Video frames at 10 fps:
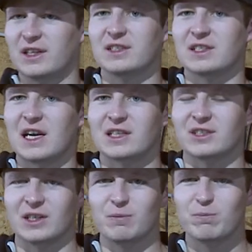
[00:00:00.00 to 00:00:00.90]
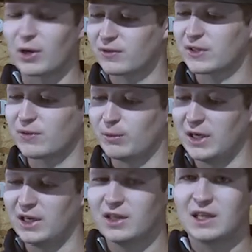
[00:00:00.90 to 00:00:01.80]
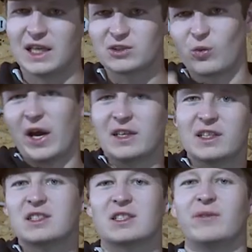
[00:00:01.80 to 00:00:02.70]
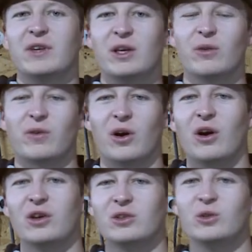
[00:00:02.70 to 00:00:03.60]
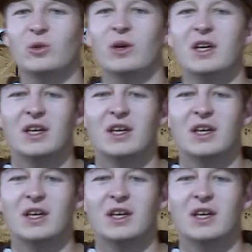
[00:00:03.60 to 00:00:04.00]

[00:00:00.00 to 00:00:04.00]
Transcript: this is actually perfect for me. That's right. This is a video for all you